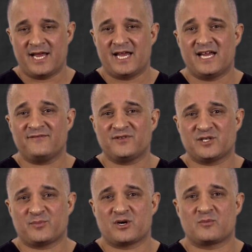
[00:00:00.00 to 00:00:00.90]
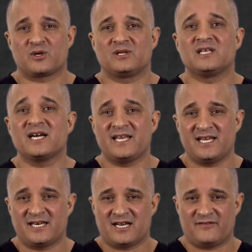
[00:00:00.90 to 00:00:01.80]
If the sperm are
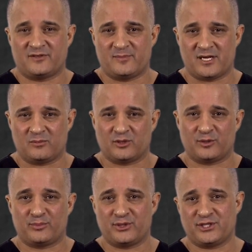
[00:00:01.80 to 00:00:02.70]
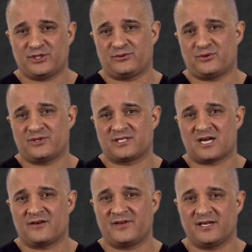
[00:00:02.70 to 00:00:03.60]
lucky enough to be able to push through the
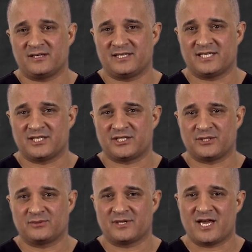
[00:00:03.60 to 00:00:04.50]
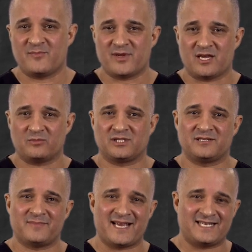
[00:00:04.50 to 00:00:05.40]
soft healing tissue and be able
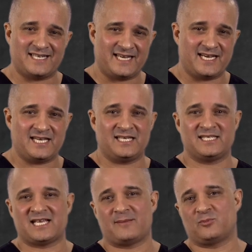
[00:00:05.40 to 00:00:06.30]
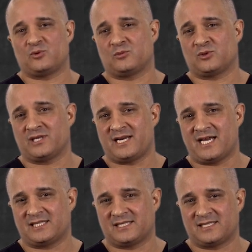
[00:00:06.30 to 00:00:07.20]
to maintain these abnormal
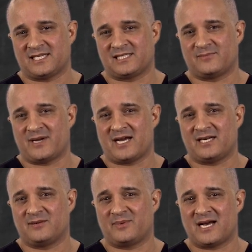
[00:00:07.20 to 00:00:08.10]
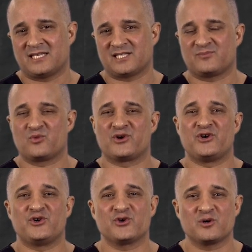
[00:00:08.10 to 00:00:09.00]
connections as the body deposits more
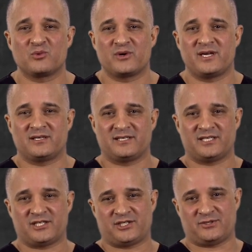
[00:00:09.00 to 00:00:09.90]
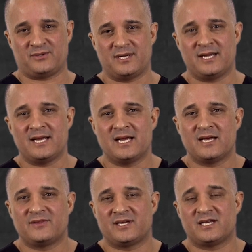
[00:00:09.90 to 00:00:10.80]
durable healing tissue,
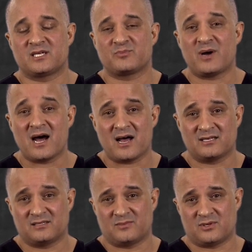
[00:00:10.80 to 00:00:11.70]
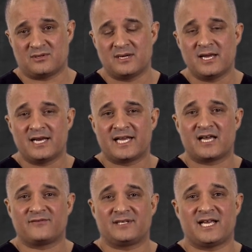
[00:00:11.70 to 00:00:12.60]
then it is possible to
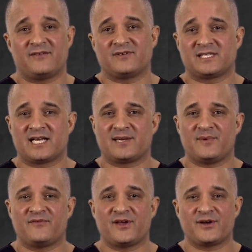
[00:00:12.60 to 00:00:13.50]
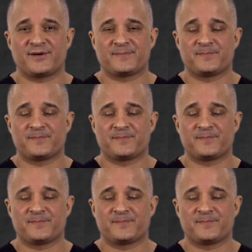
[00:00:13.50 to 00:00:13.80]
have a late vasectomy failure.